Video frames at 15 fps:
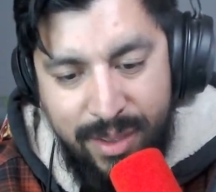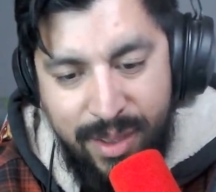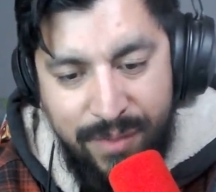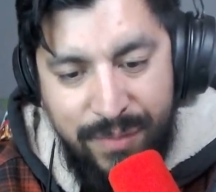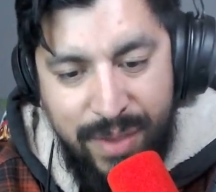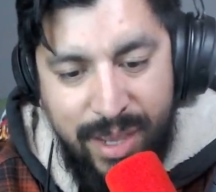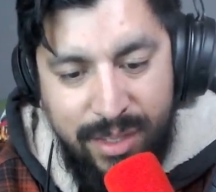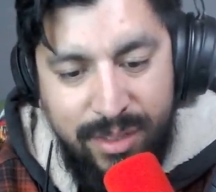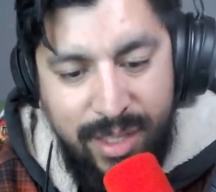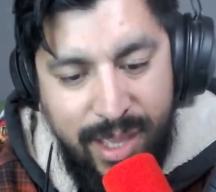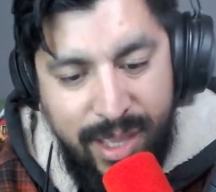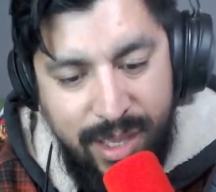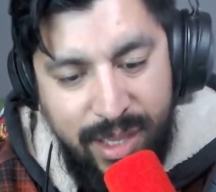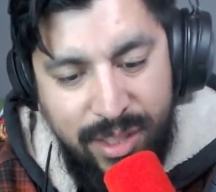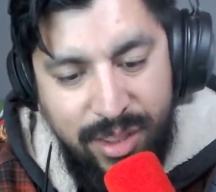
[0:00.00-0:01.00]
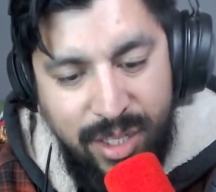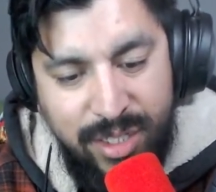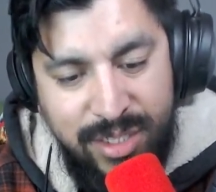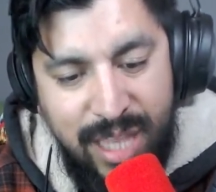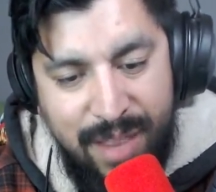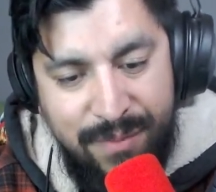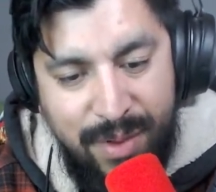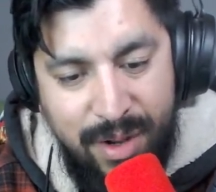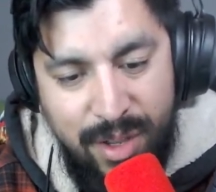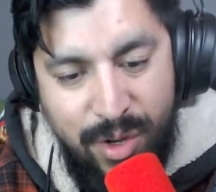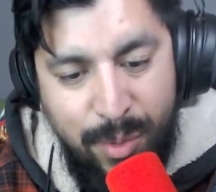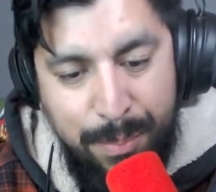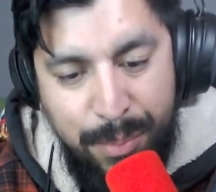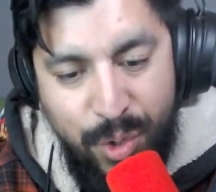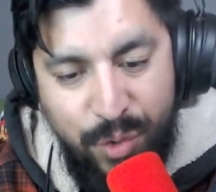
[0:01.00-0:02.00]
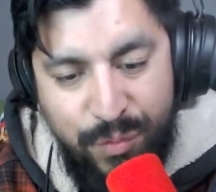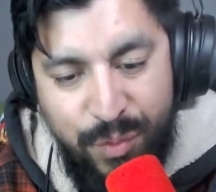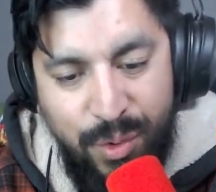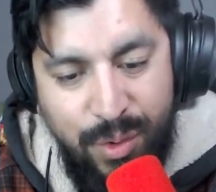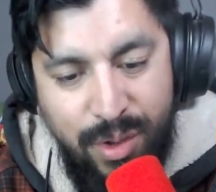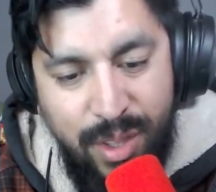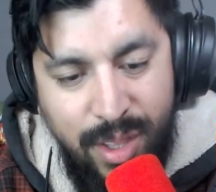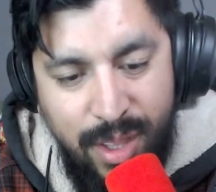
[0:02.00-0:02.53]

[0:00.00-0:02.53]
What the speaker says: effect, it does have a little beautiful